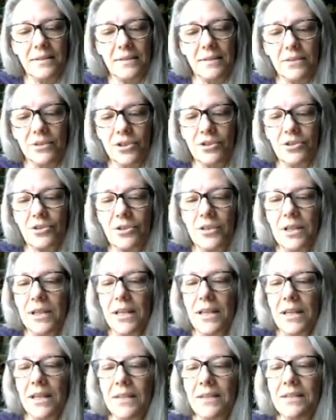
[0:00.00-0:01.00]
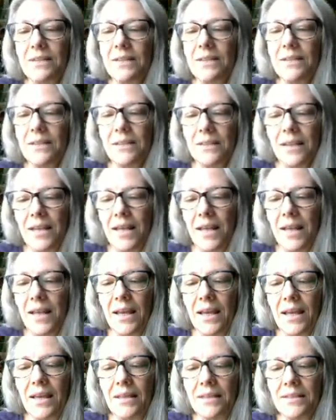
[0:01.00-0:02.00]
Sure you can.
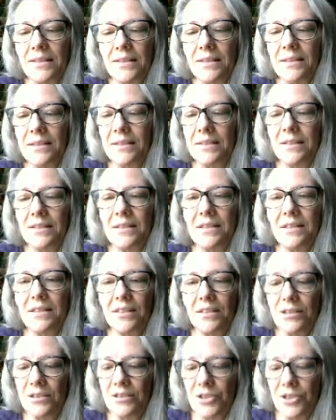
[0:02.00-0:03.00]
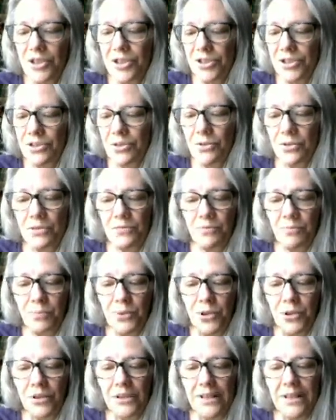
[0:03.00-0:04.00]
And just sort of
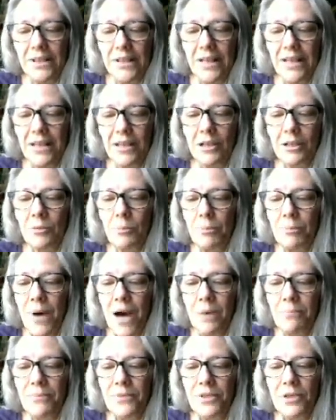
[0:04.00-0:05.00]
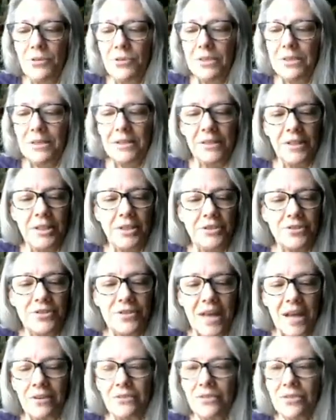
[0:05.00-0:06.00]
pull it and it'll pop those little ears
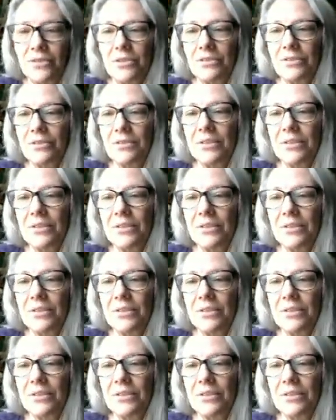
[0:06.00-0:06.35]
out.